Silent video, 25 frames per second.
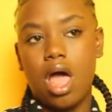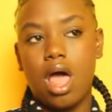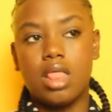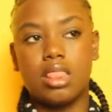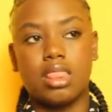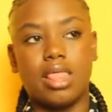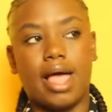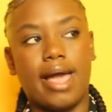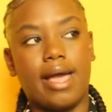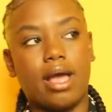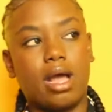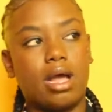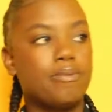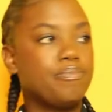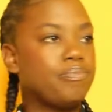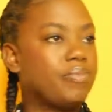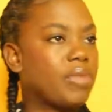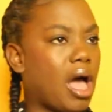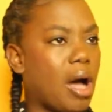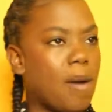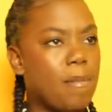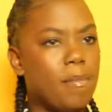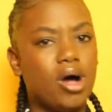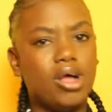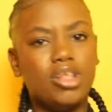like
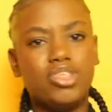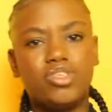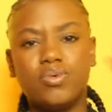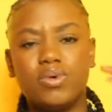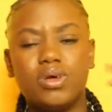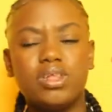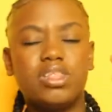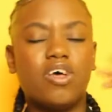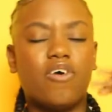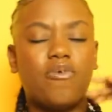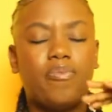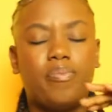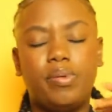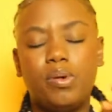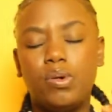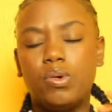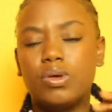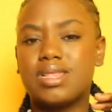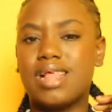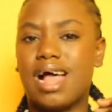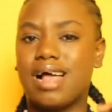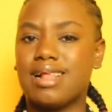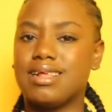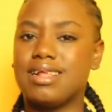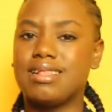a month's worth of
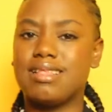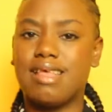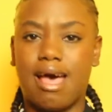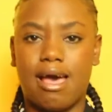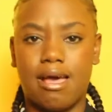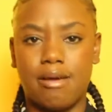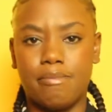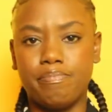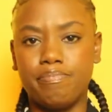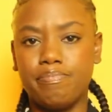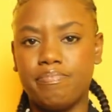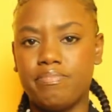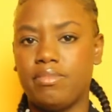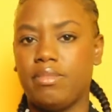posts at a time,